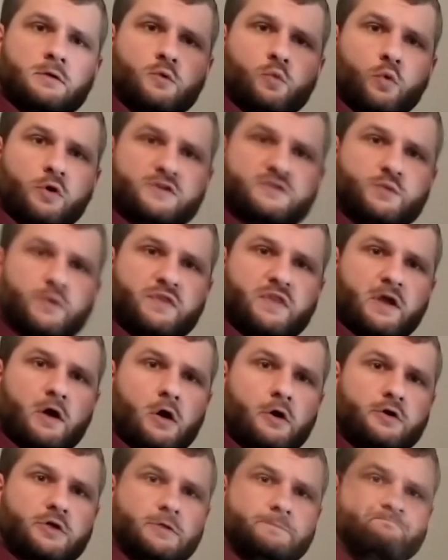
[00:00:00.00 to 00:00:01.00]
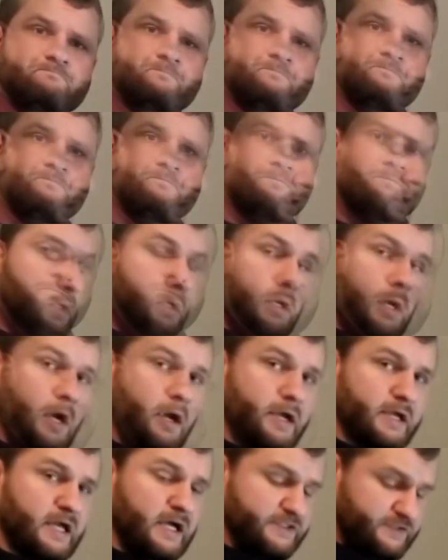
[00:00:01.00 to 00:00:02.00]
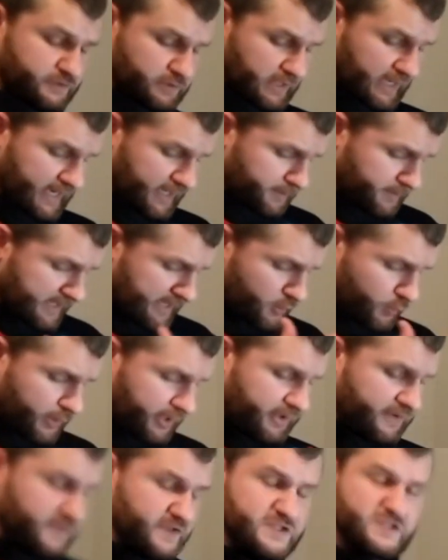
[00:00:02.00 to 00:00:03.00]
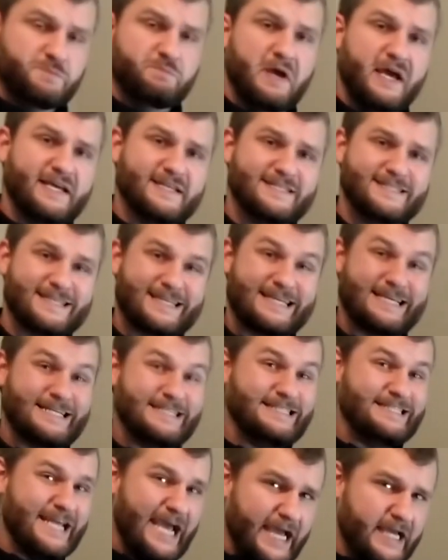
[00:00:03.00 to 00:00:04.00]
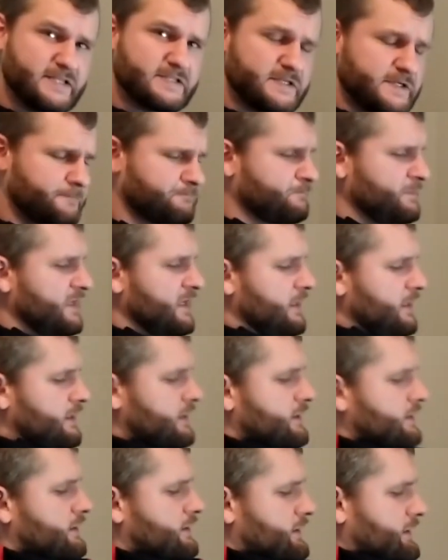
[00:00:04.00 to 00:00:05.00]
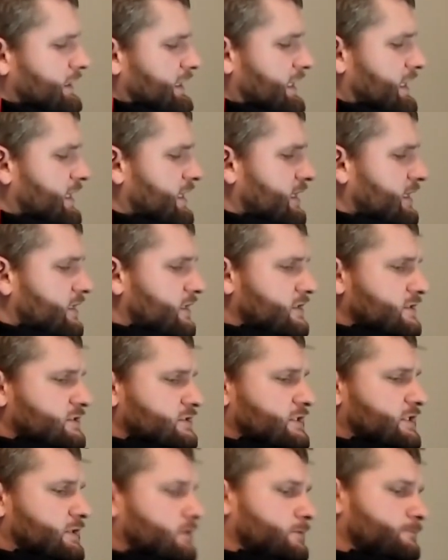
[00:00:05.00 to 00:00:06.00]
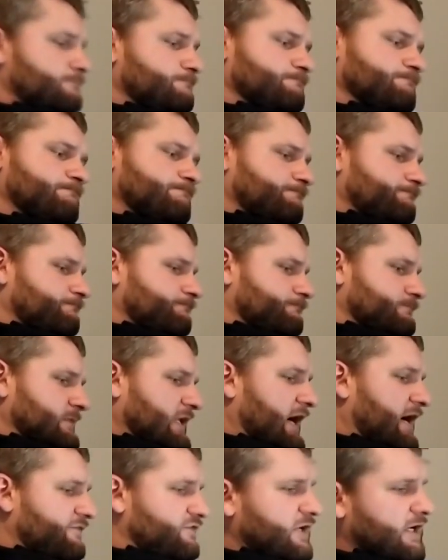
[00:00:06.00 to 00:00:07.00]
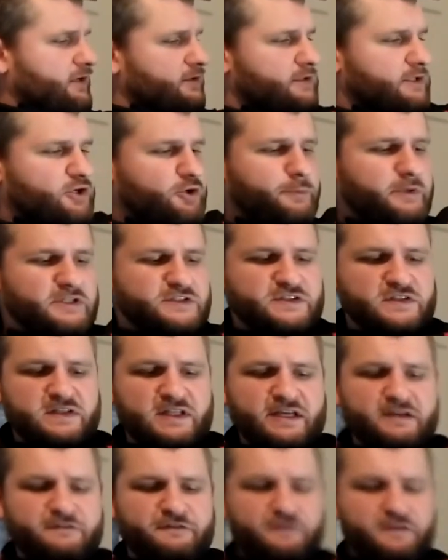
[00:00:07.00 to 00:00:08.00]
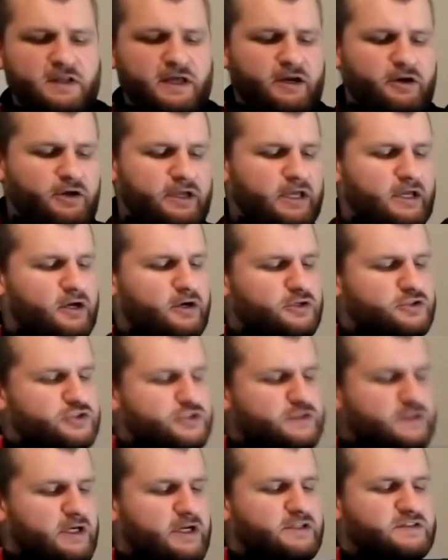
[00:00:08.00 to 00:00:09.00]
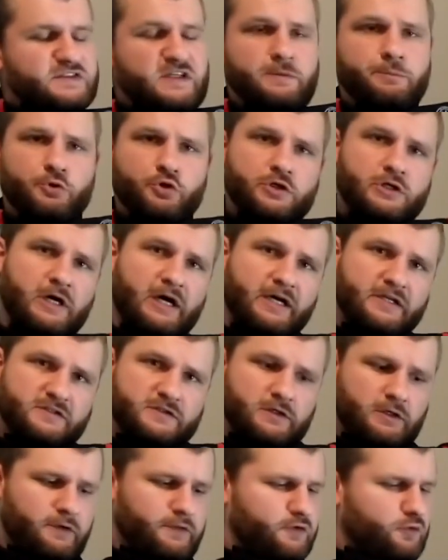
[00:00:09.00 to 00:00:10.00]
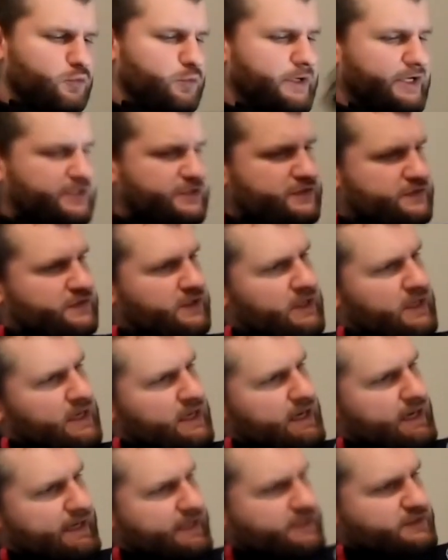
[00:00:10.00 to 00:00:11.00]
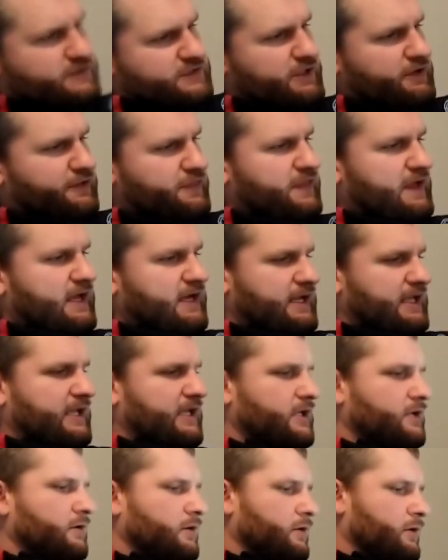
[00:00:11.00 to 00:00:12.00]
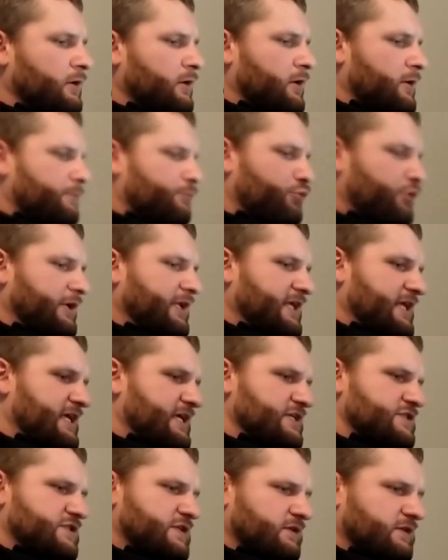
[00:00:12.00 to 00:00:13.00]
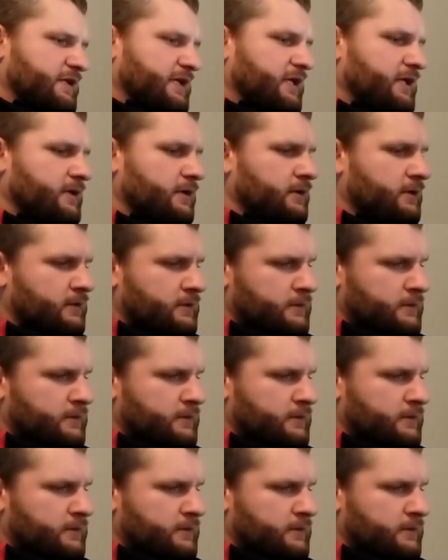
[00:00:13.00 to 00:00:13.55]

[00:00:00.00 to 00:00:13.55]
Works with the Arkham. All right, guys, so I am now wearing the Spez Cadet, and I've got a little bit of sleeve flare here. It's just got a deeper cut on the wrist. I can tuck that in pretty easily